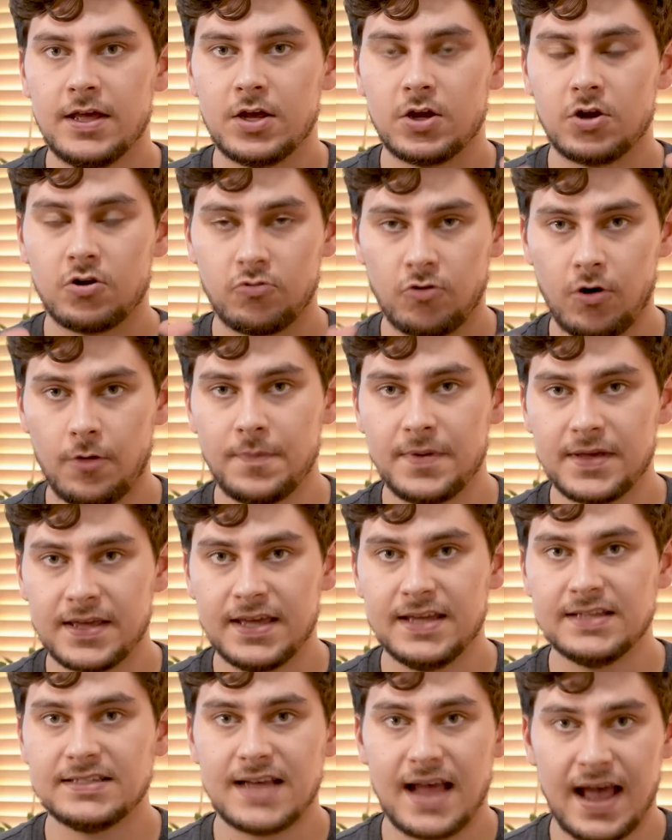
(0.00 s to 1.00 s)
cropping
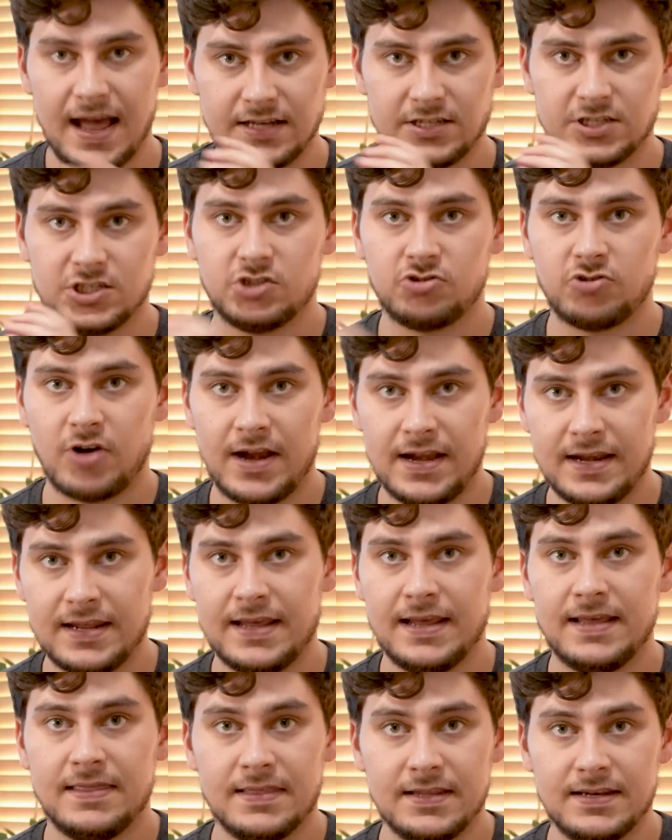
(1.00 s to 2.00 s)
it and straightening
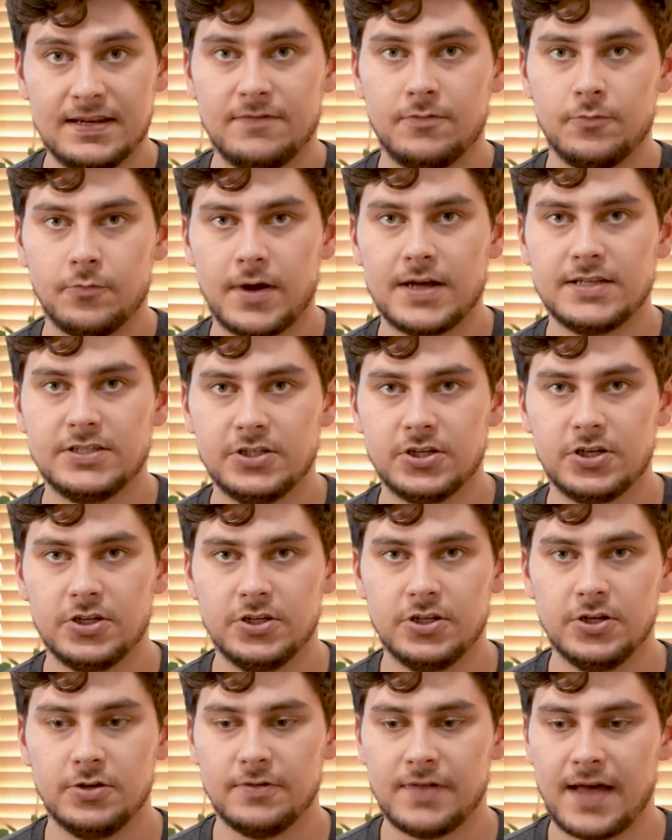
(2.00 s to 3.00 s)
it in the different ways that you can
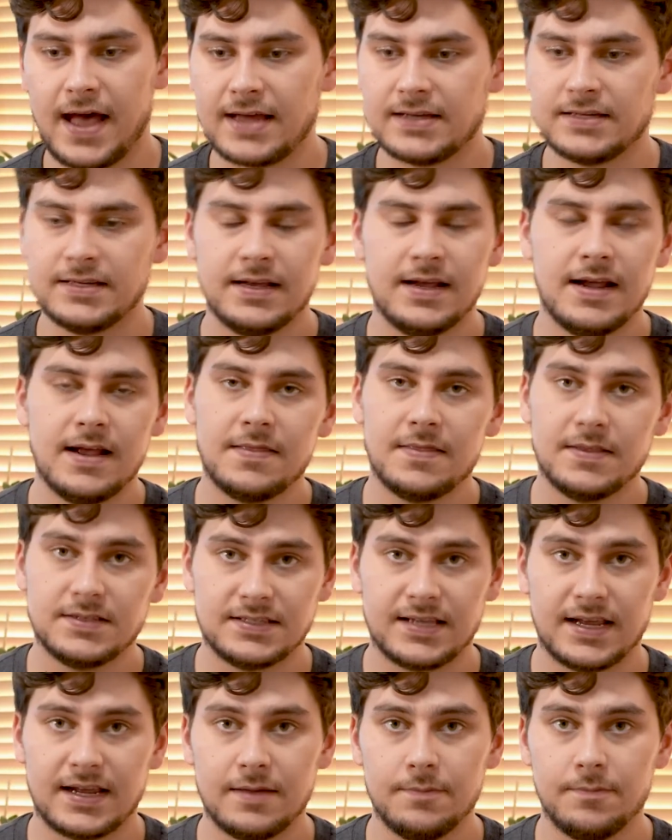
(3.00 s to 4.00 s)
do that. The
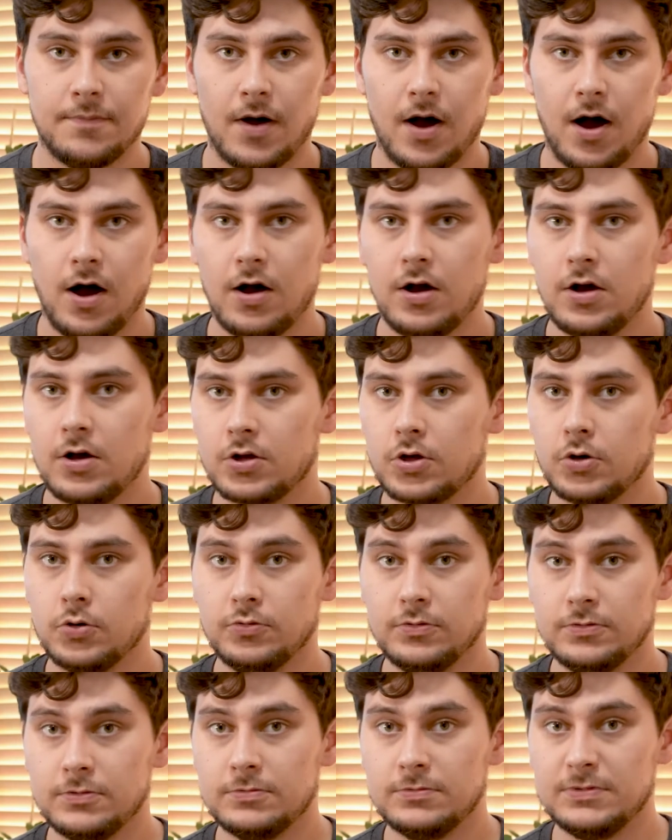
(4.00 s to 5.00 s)
second part,
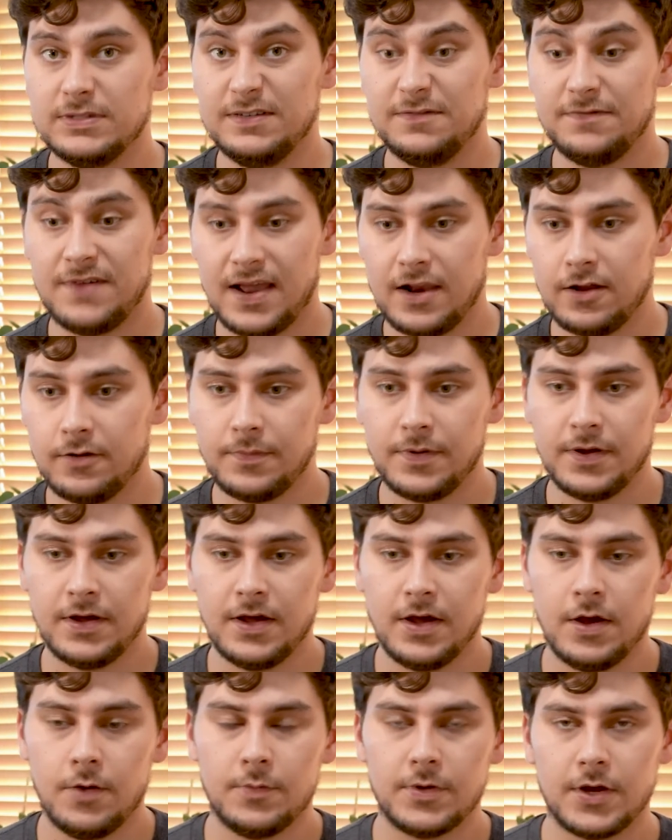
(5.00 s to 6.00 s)
called develop,
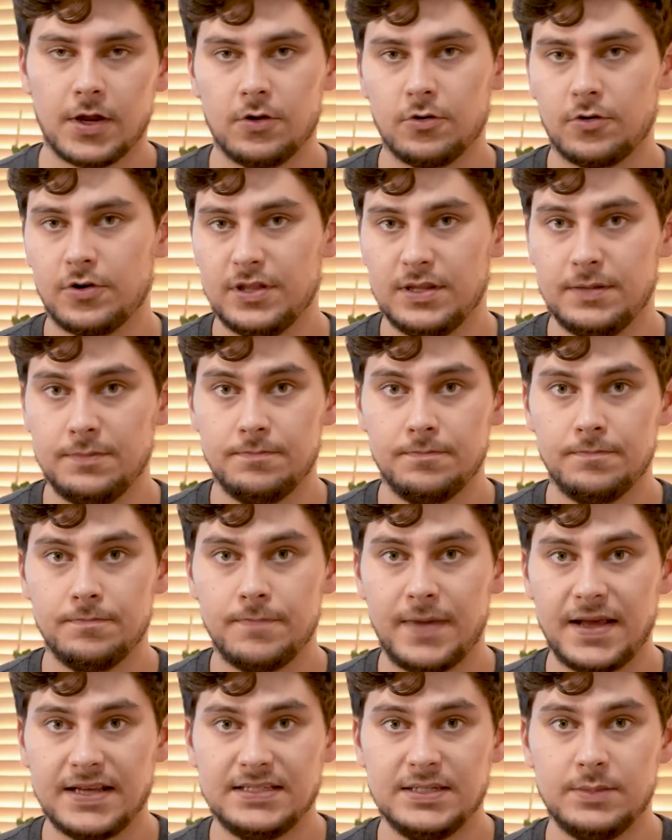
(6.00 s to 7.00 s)
we're going to look at the
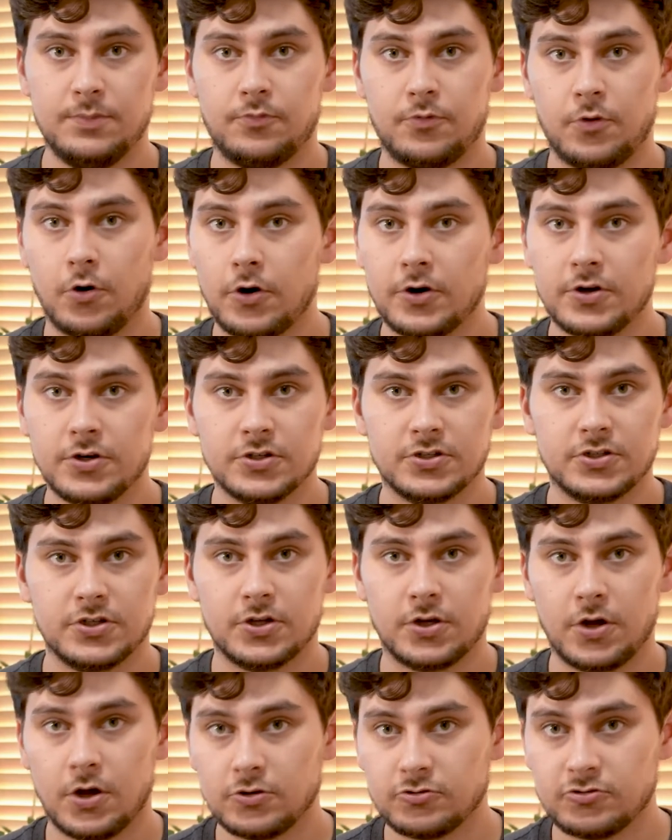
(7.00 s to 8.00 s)
basic brightness
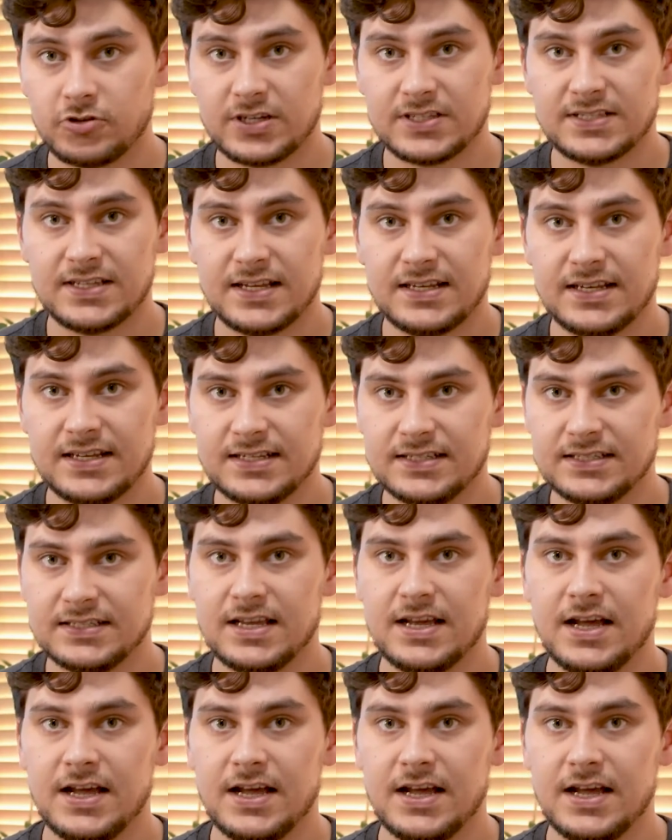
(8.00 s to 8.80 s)
and contrast settings,